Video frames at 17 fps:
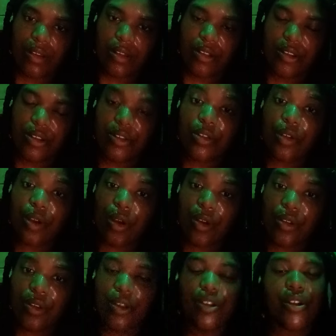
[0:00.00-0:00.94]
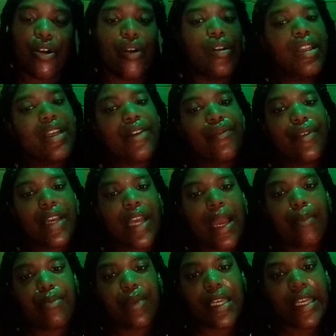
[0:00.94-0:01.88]
you you're only
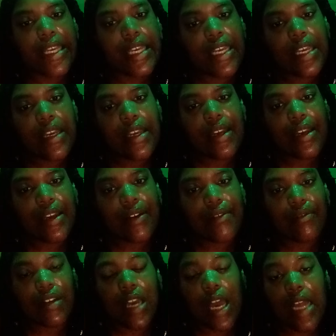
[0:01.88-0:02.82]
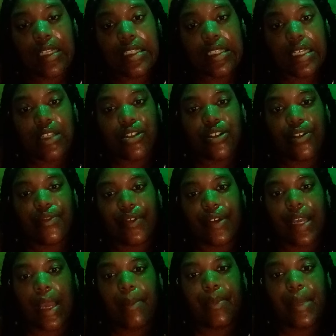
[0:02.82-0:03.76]
VIP if God says you're
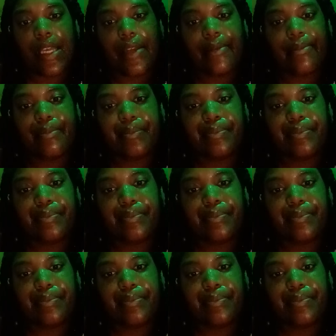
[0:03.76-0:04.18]
VIP.